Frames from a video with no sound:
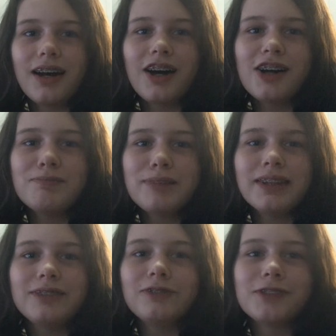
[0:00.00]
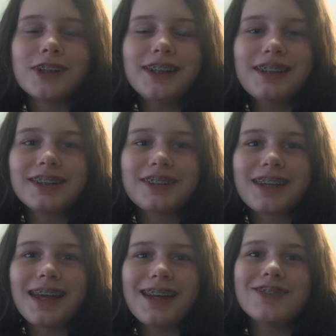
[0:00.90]
Hop in for Easter
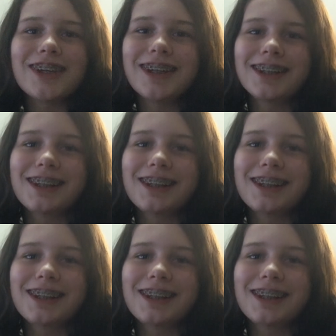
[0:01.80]
savings.